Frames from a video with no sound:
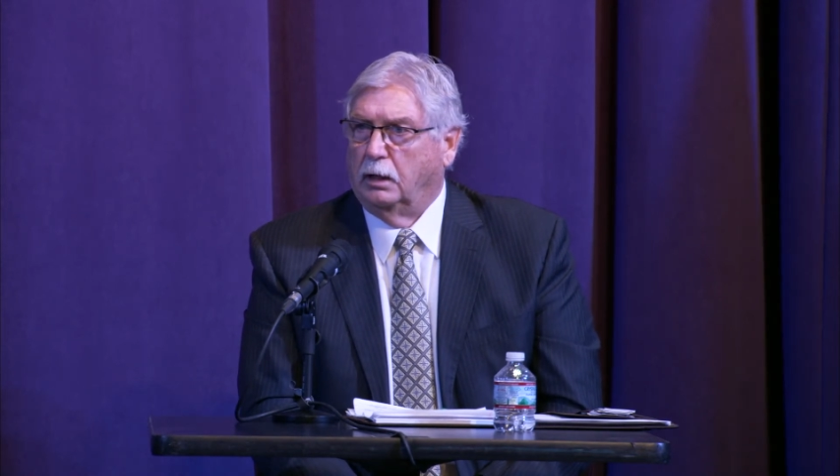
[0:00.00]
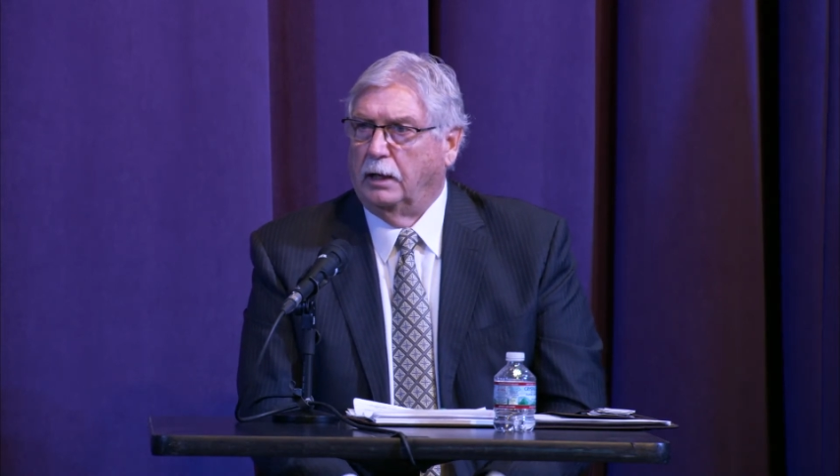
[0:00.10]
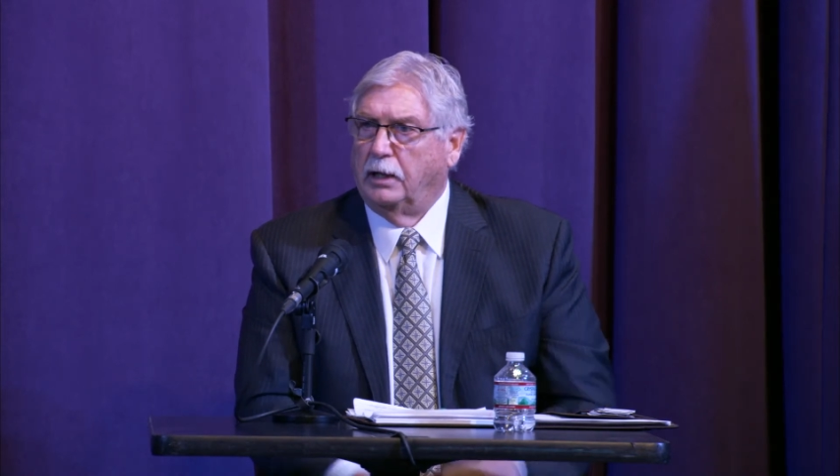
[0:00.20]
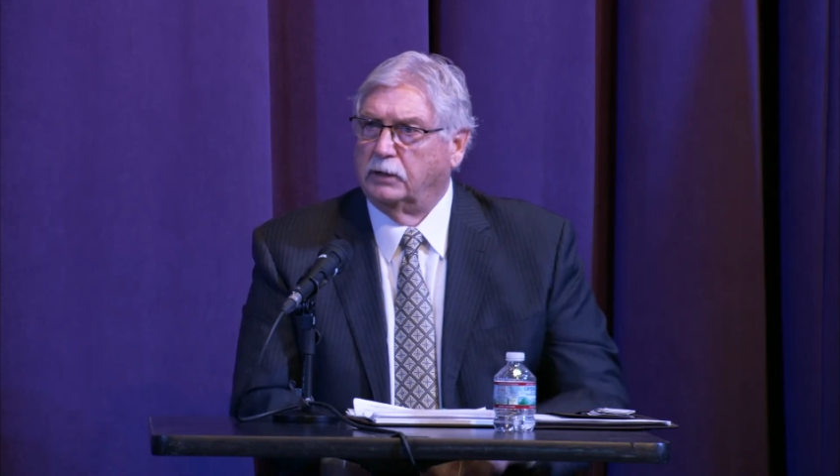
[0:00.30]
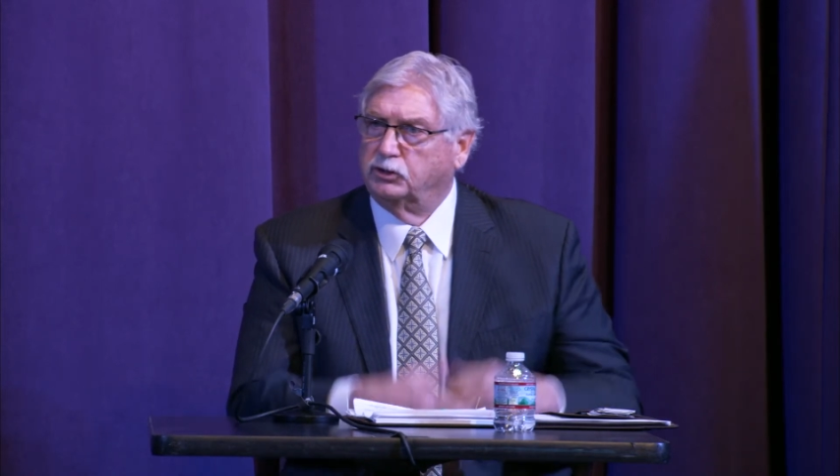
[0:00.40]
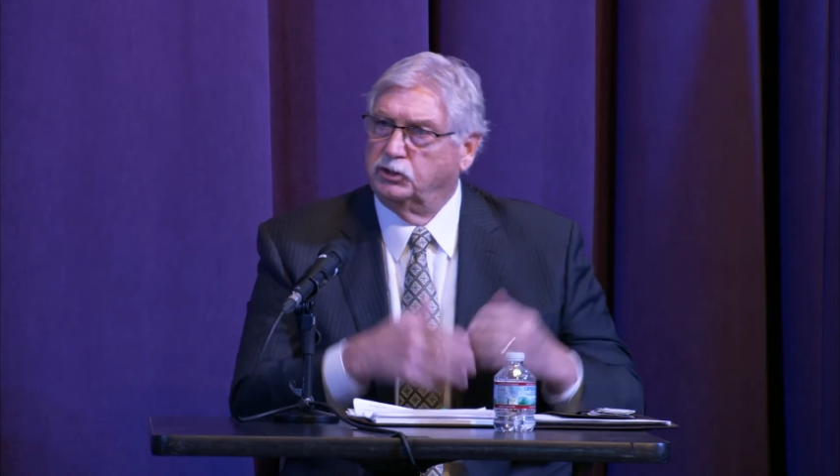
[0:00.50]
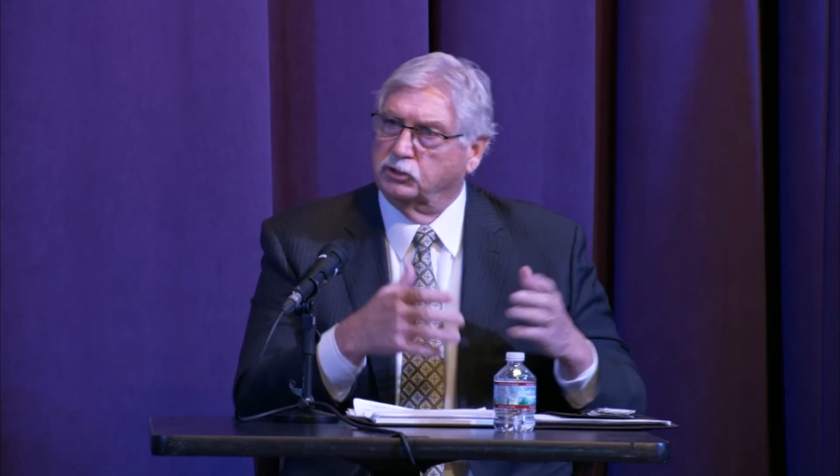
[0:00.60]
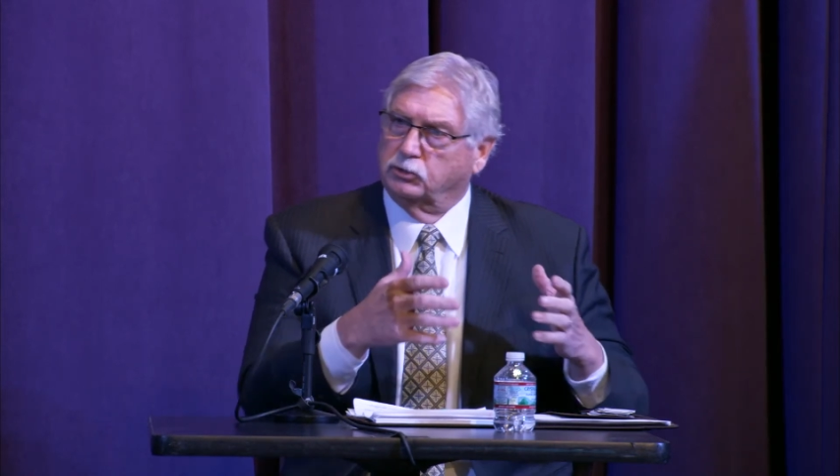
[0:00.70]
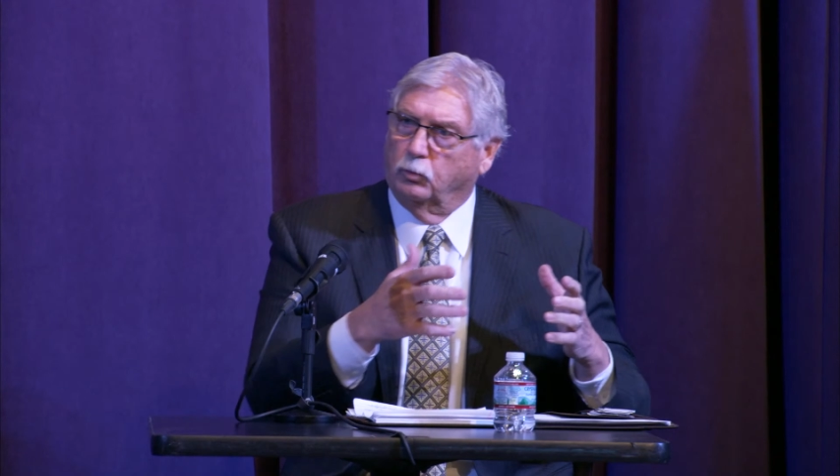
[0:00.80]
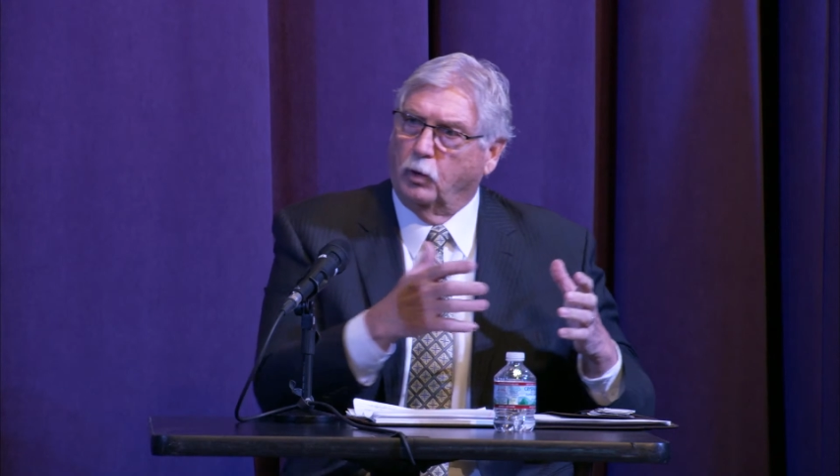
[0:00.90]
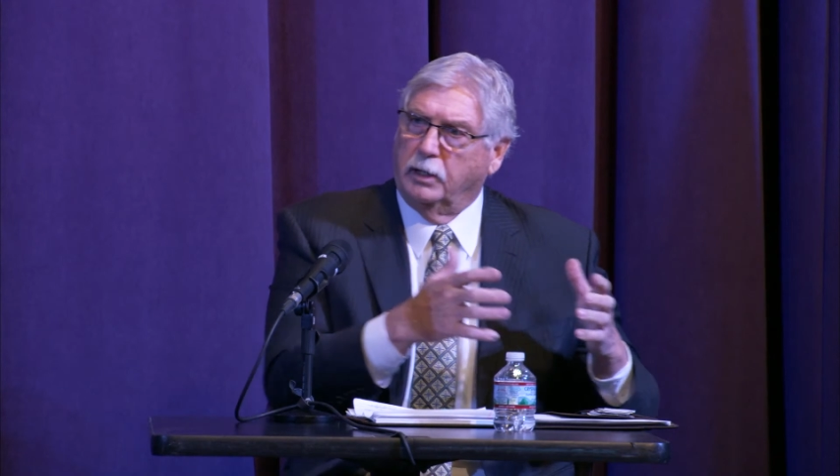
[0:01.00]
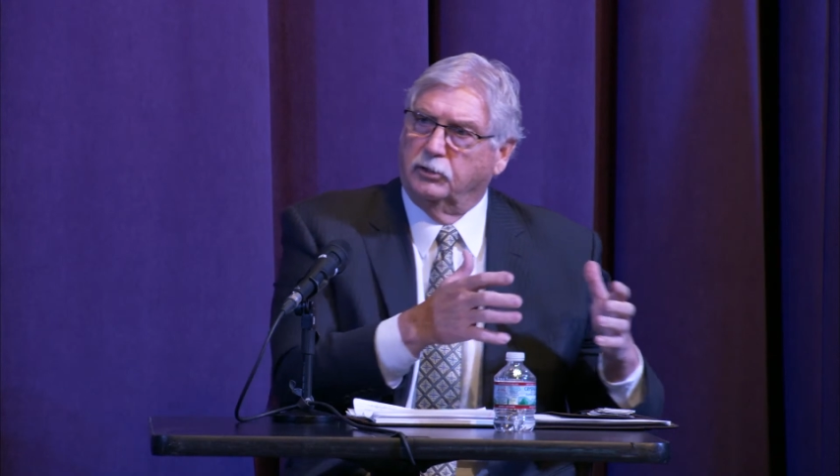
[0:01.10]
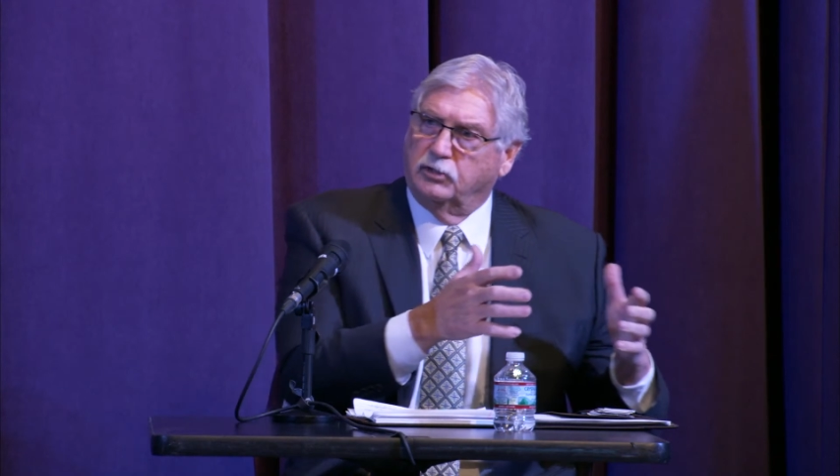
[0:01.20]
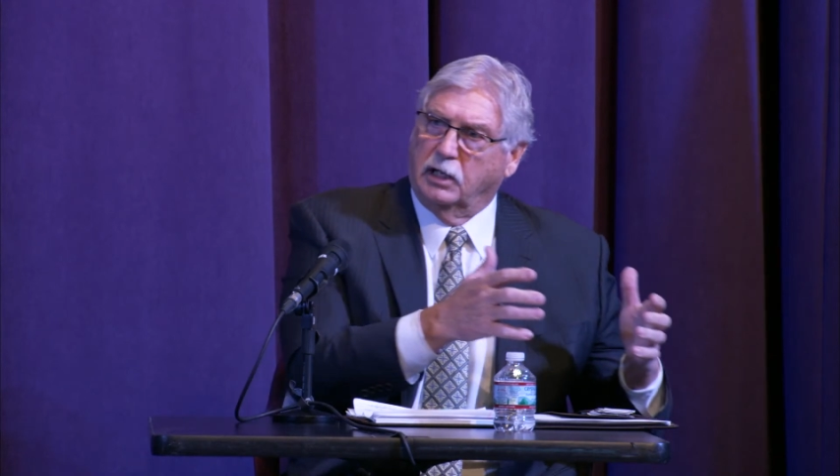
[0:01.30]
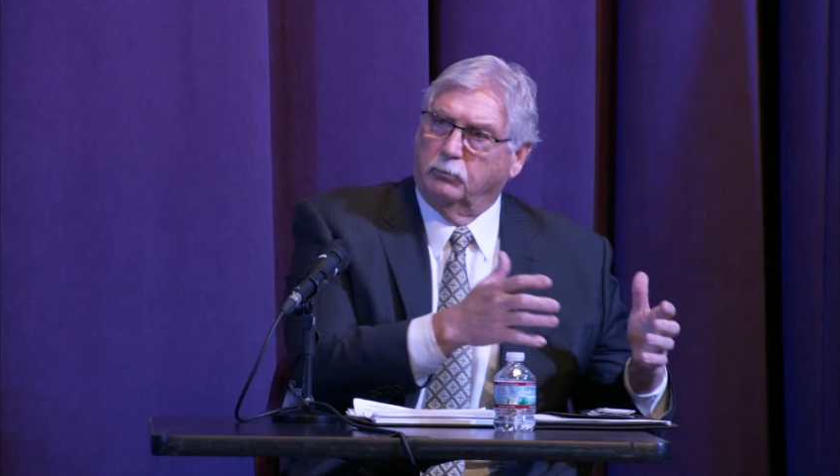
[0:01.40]
And that's just a way to
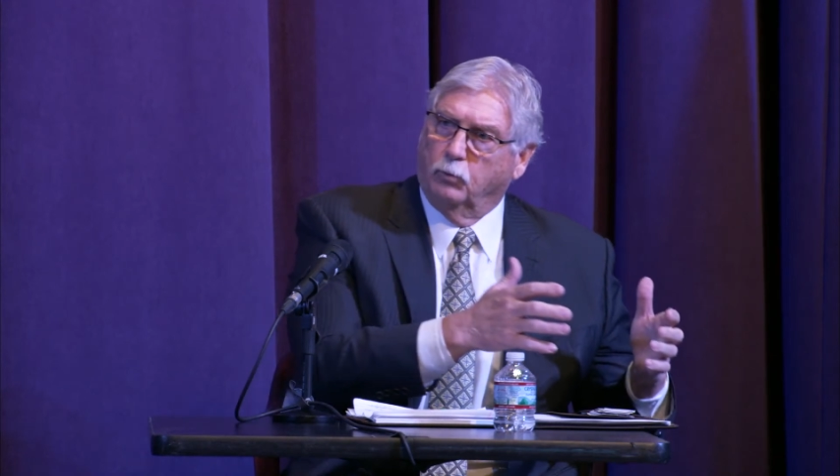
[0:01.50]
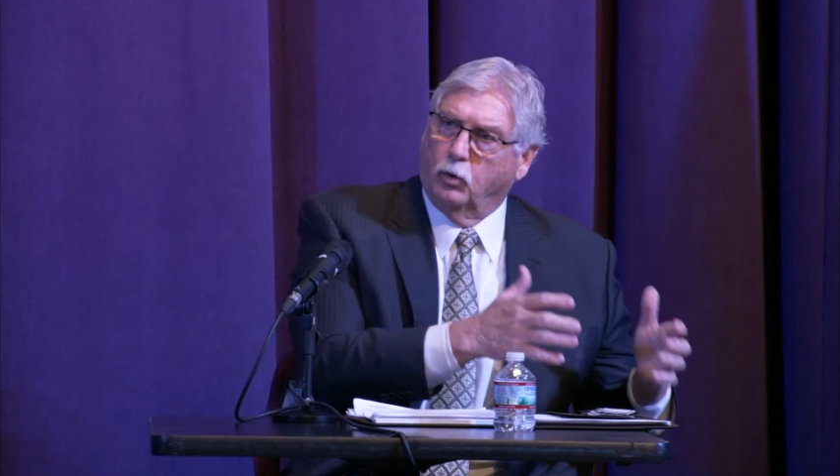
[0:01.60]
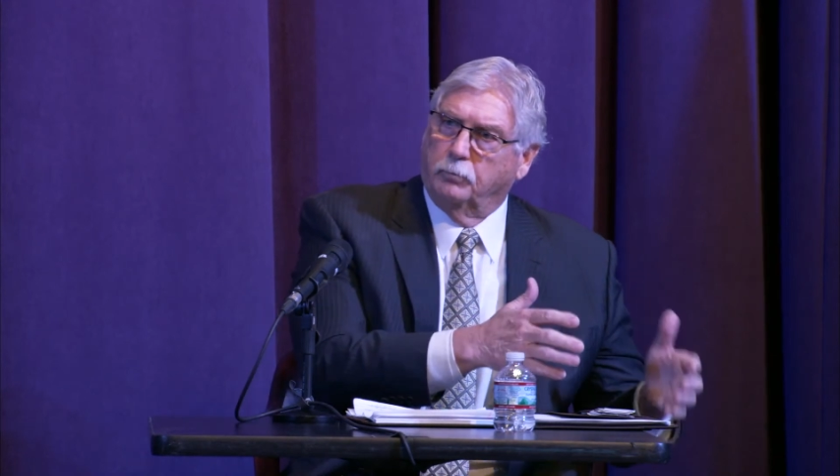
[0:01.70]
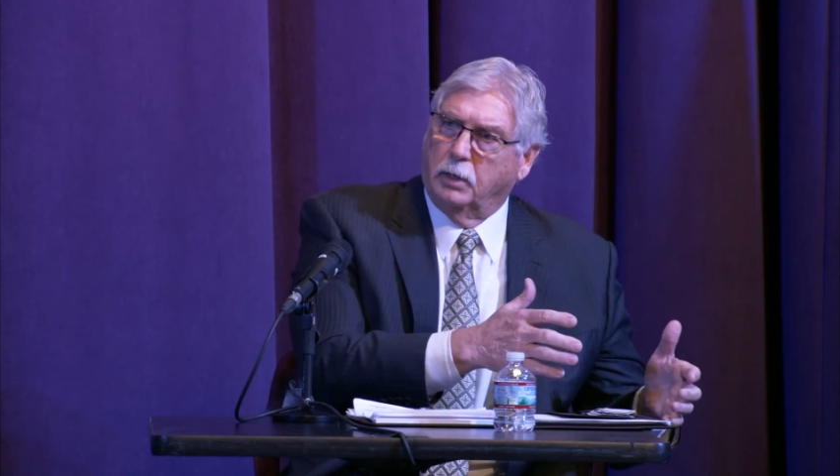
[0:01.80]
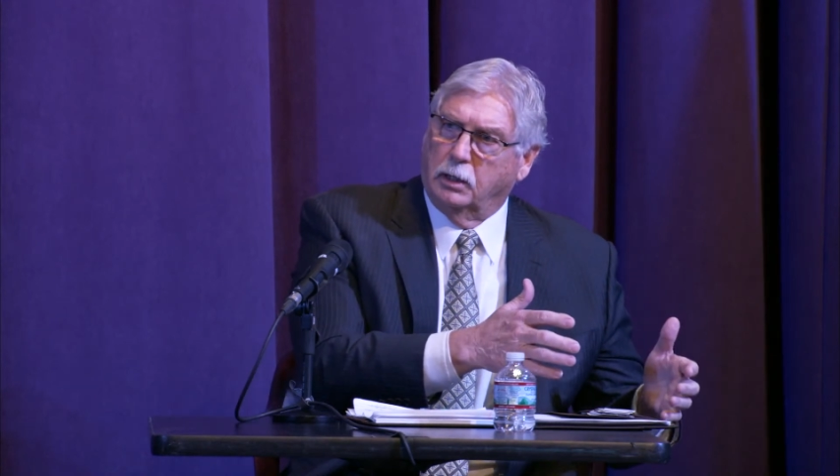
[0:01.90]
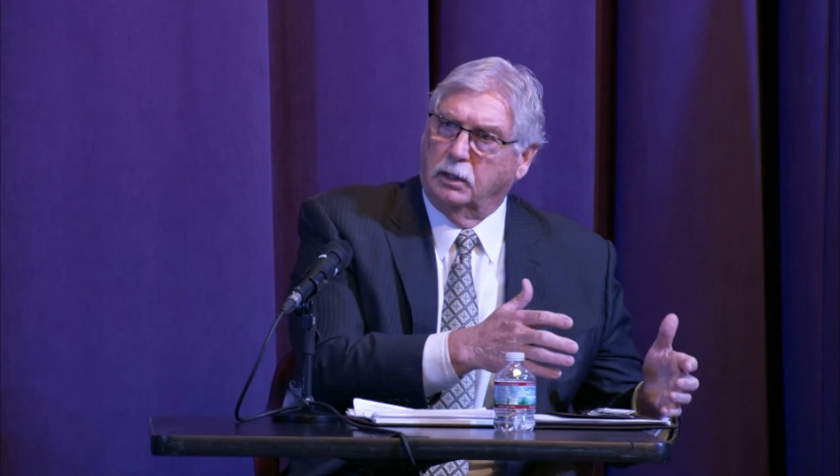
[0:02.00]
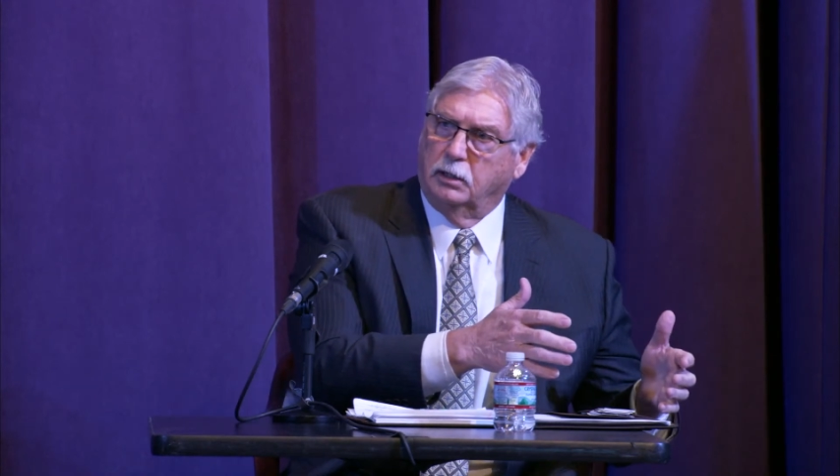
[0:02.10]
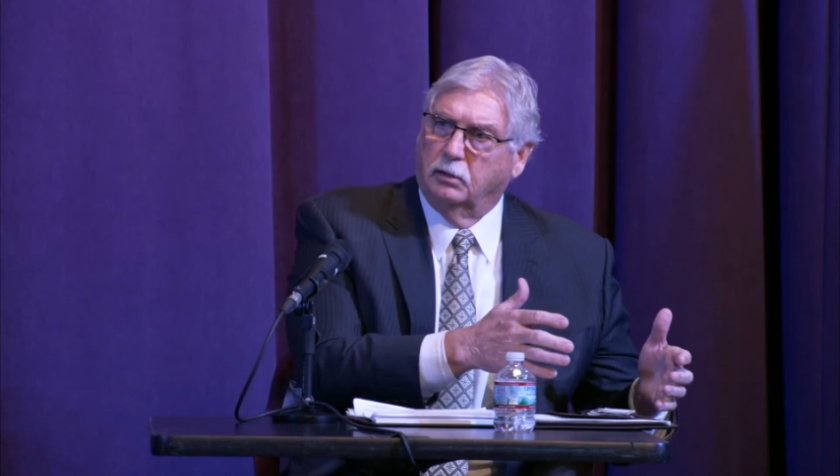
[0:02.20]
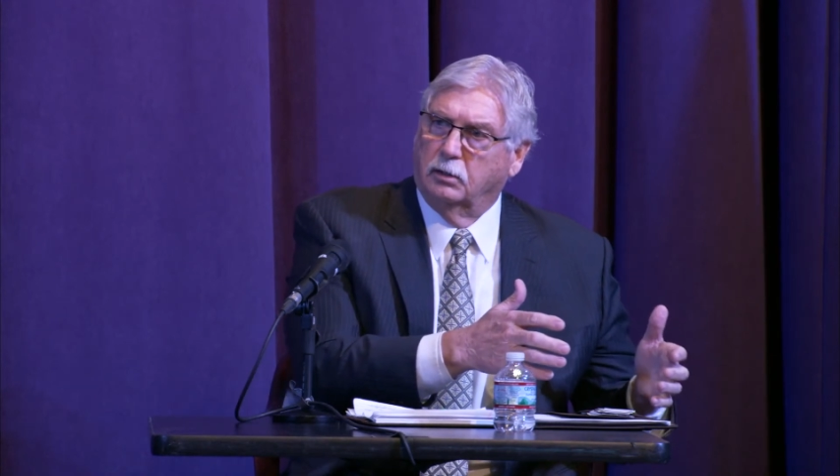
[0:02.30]
take more money